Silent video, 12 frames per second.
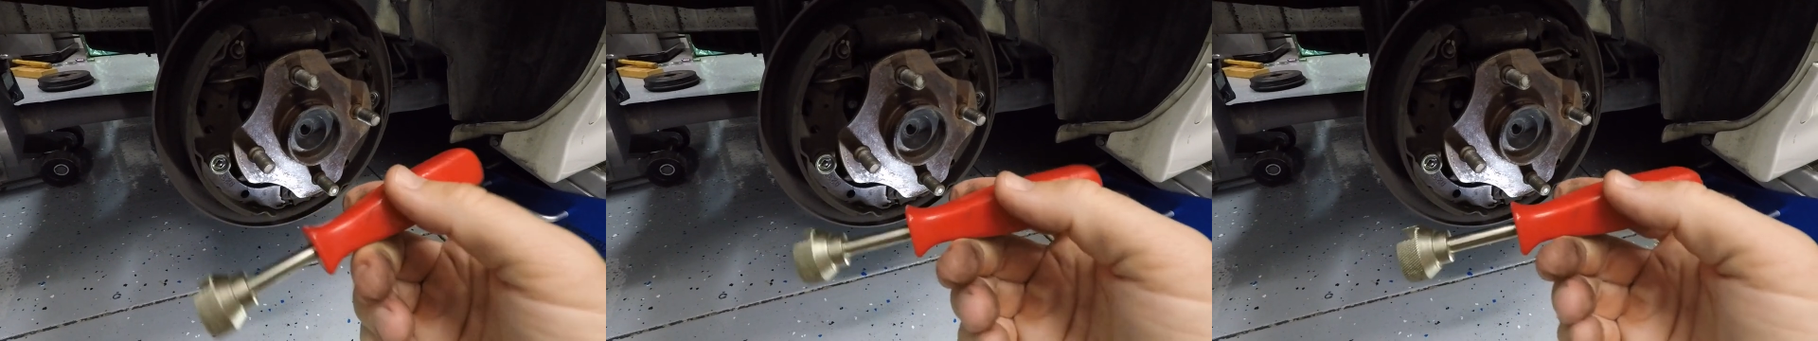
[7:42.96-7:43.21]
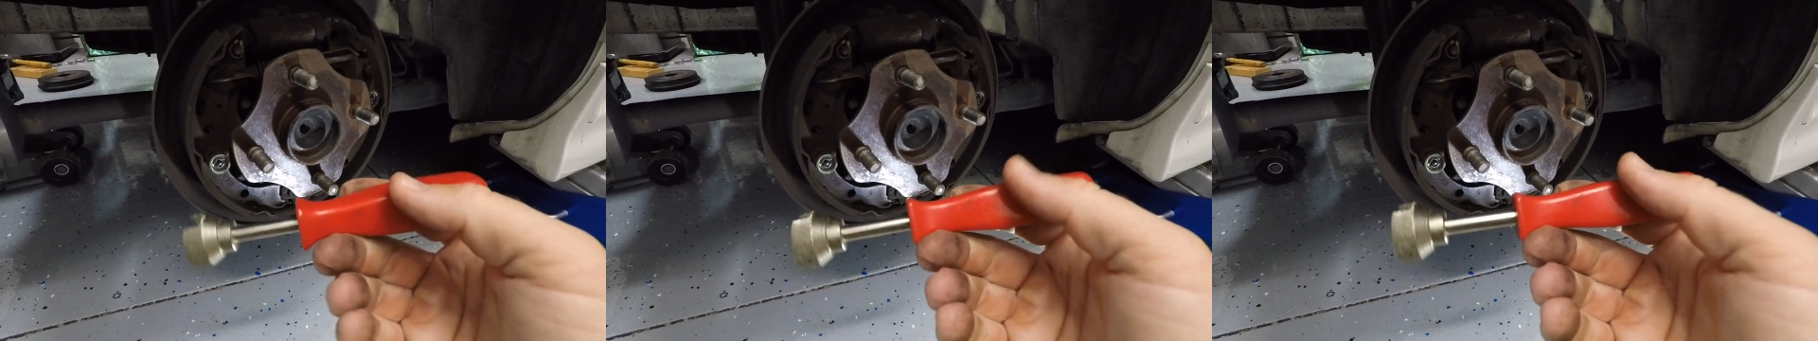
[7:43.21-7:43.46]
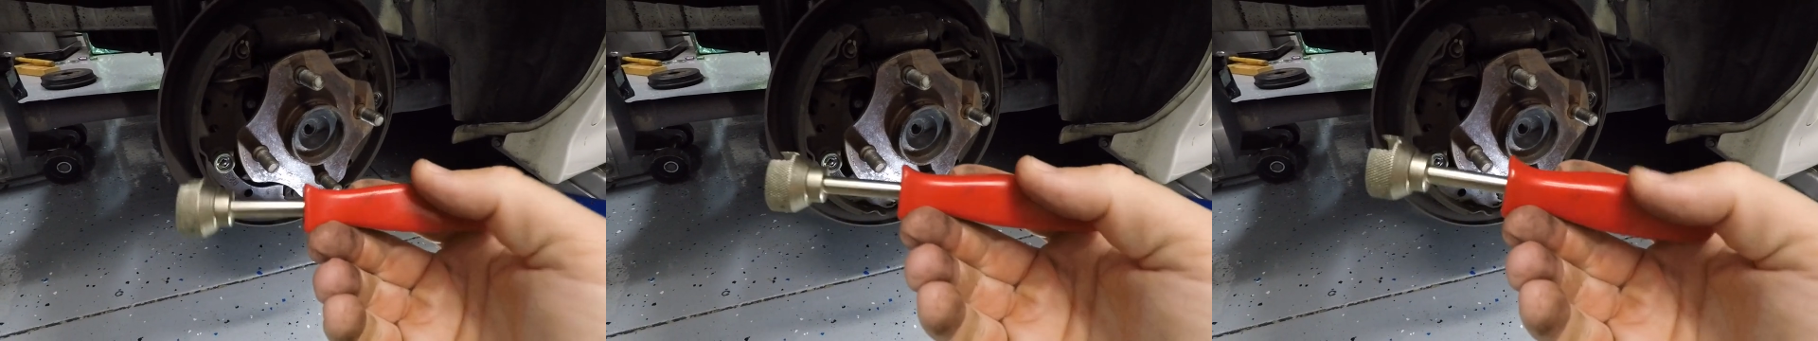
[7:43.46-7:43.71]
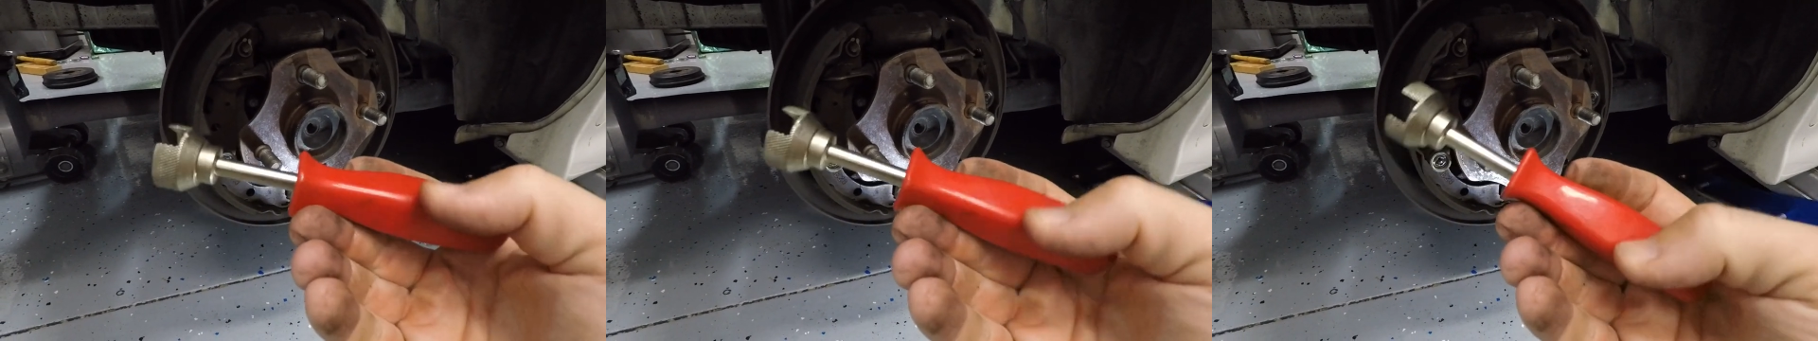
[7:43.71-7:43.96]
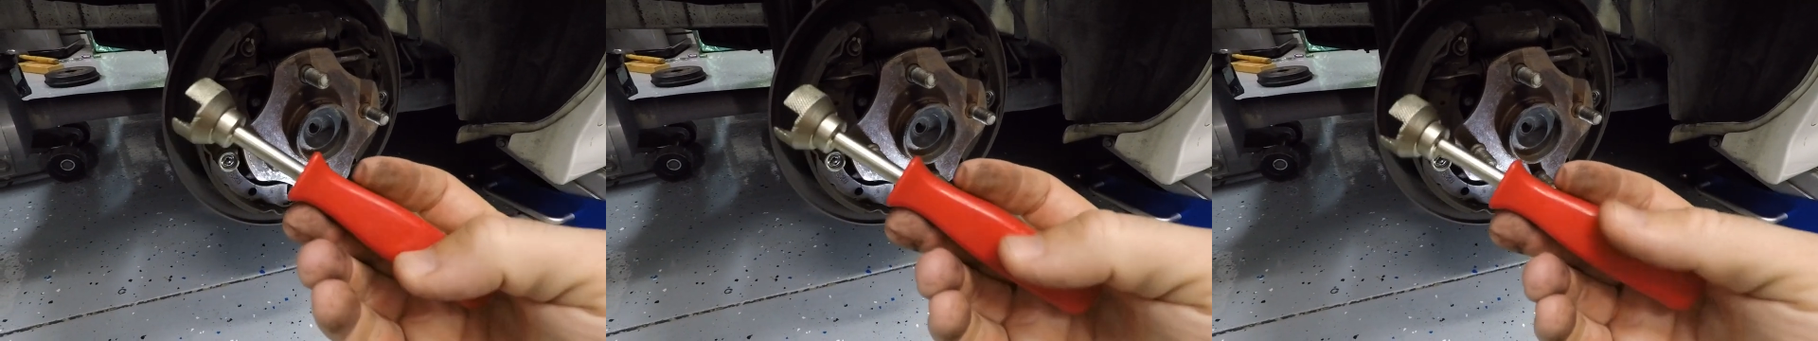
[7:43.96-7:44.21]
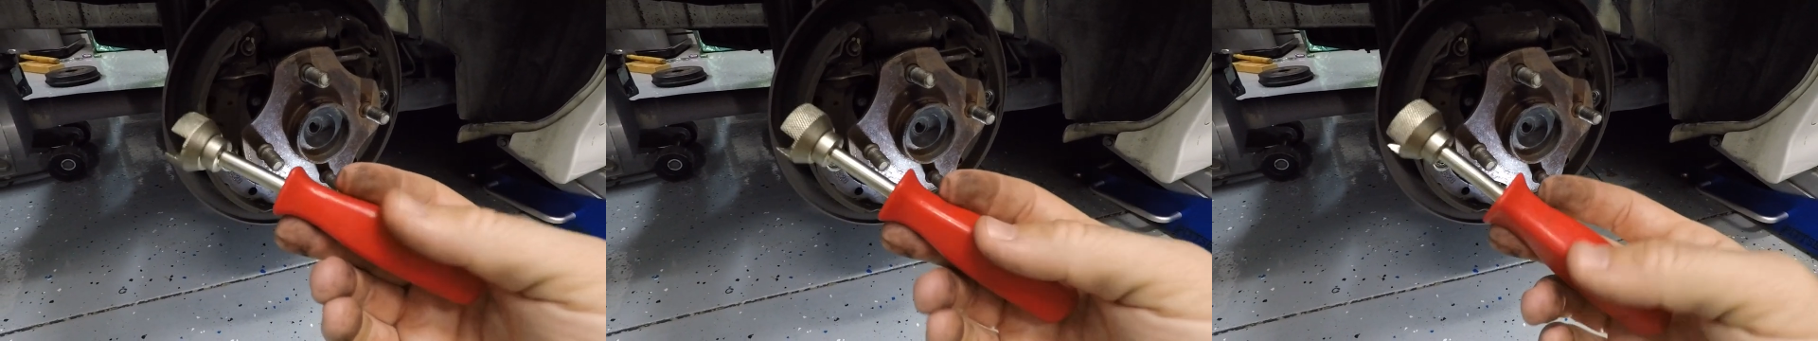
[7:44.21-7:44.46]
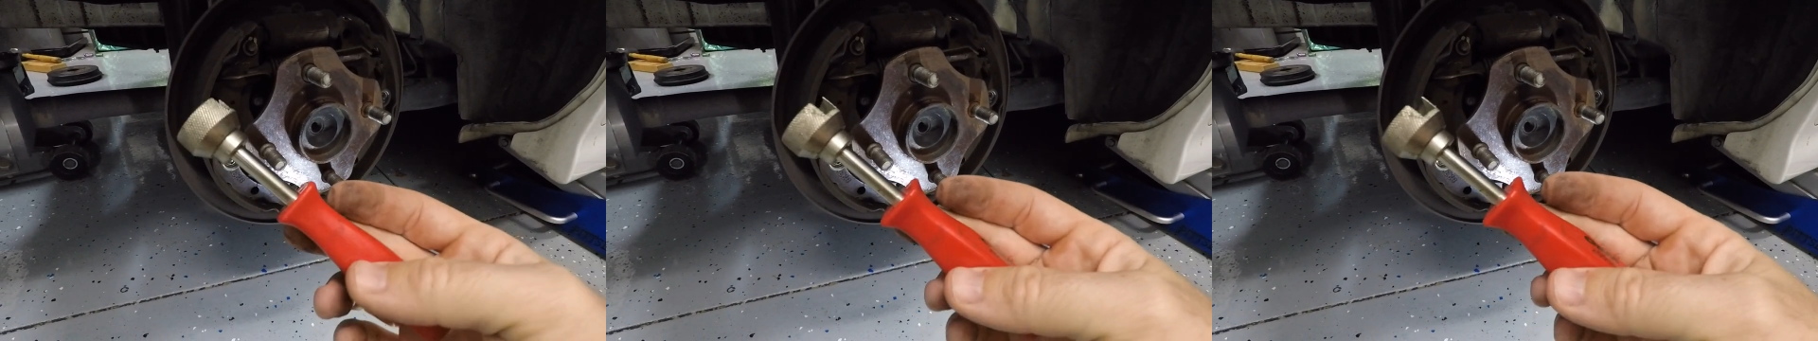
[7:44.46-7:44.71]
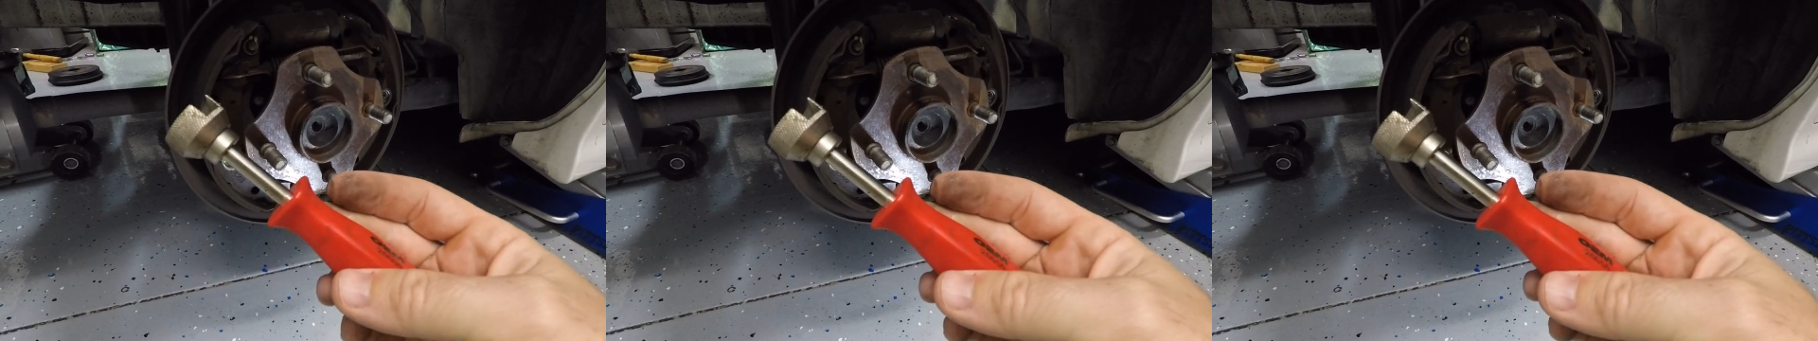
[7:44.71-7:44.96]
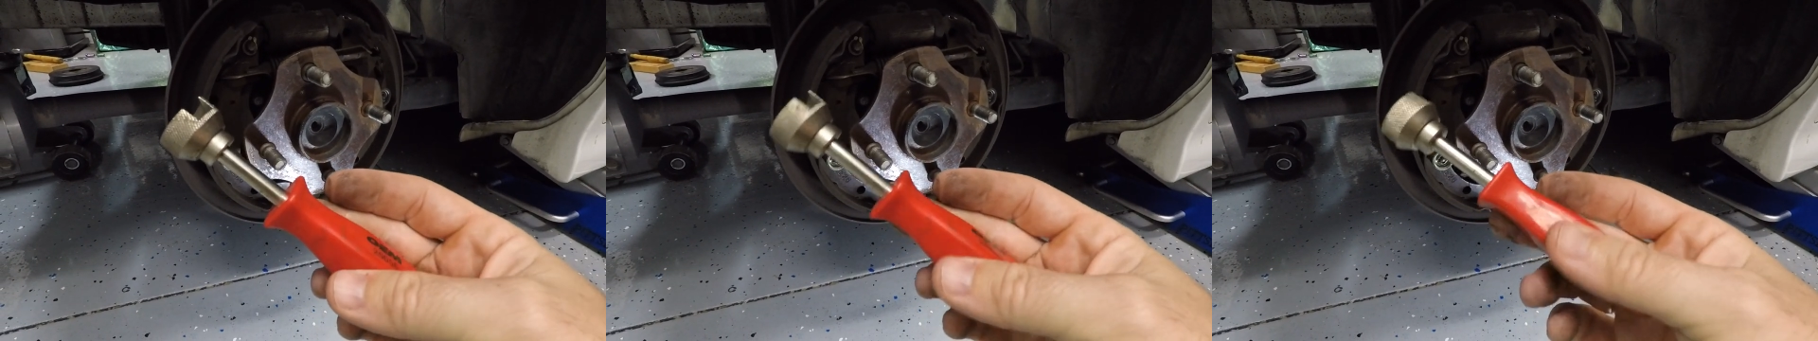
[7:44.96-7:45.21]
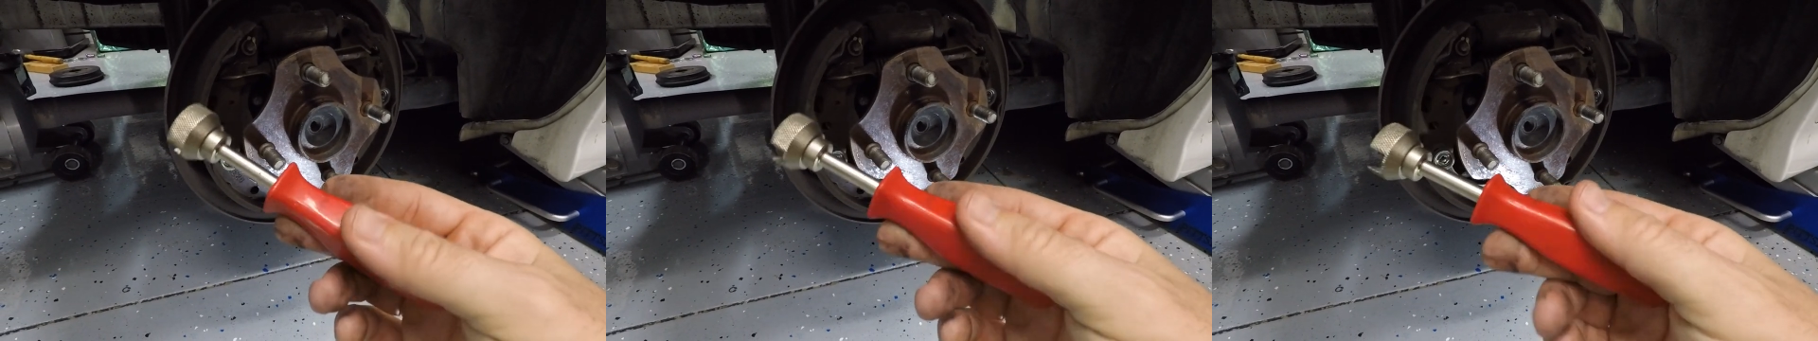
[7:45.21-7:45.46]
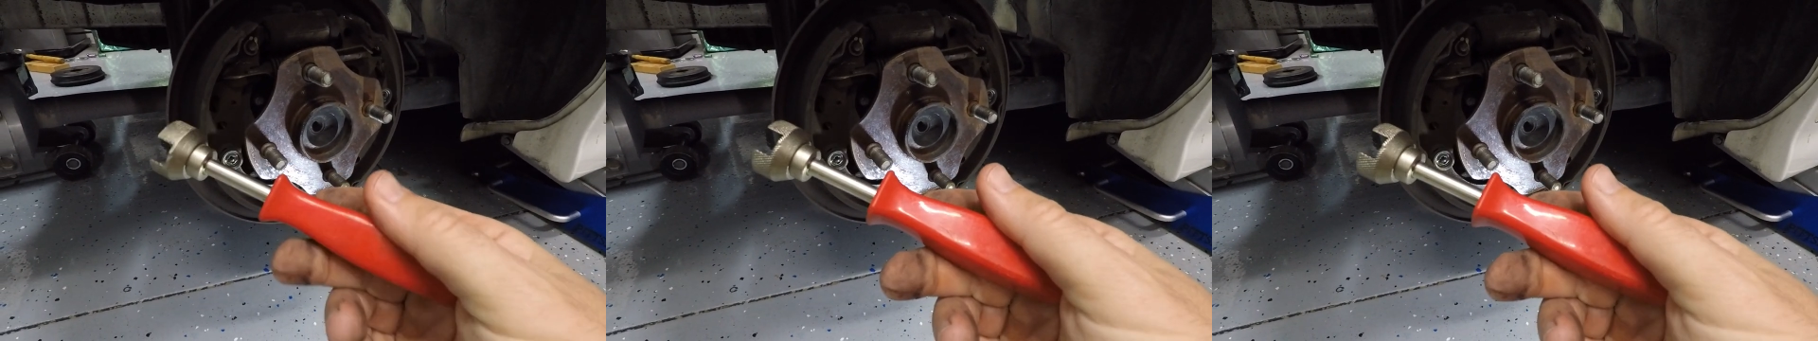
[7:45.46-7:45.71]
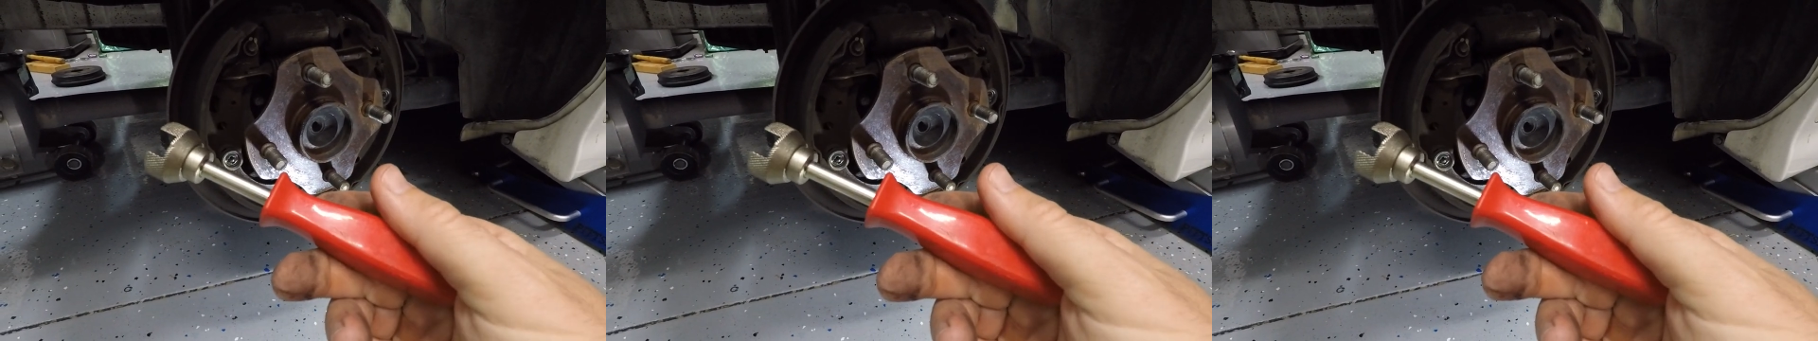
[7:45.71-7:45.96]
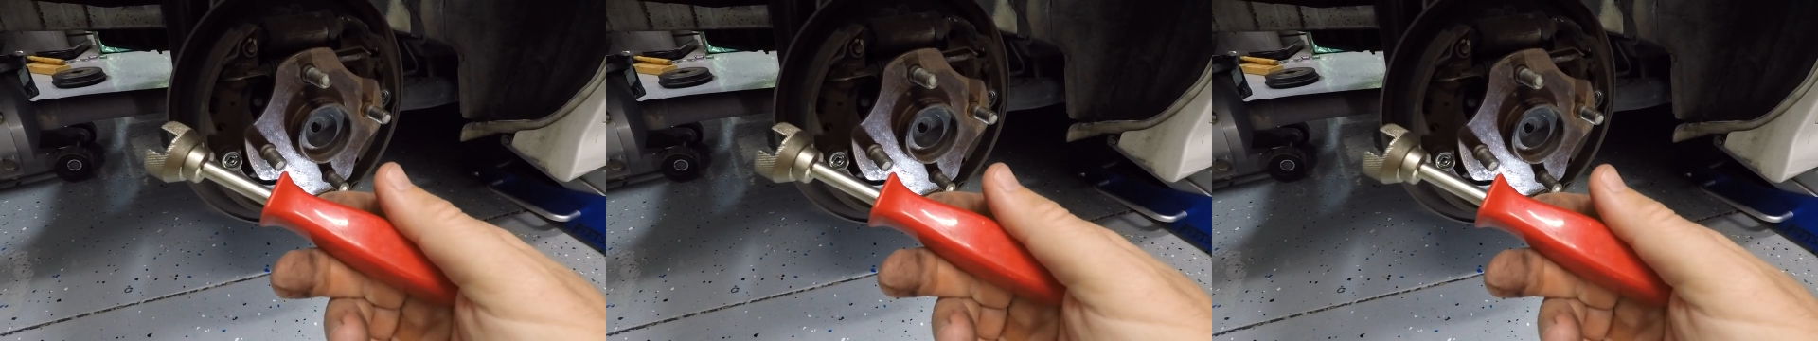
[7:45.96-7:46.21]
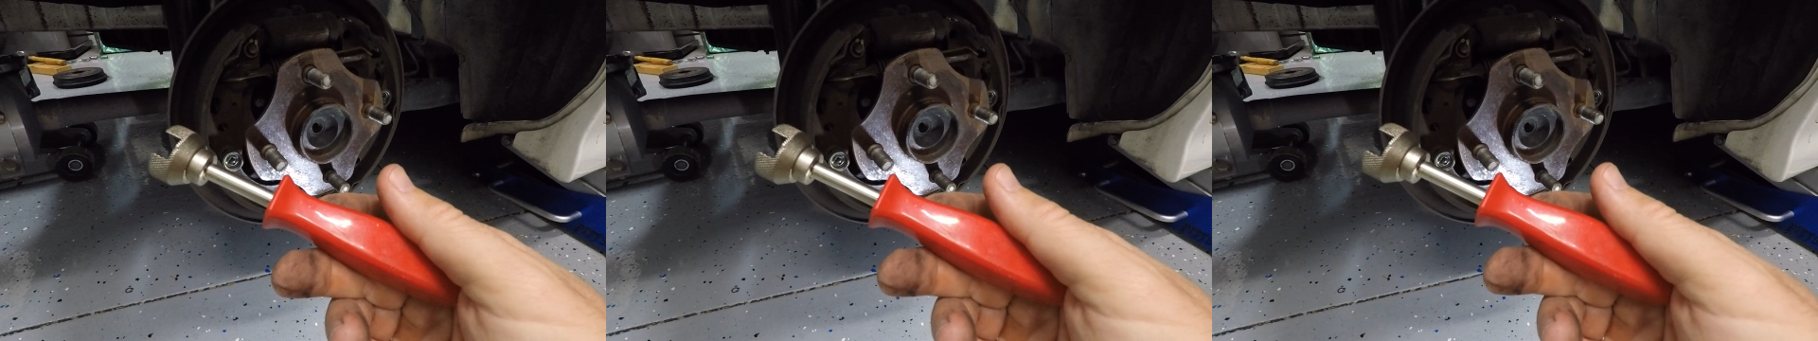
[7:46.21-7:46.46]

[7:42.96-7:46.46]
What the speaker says: Nobody's mouth can be seen.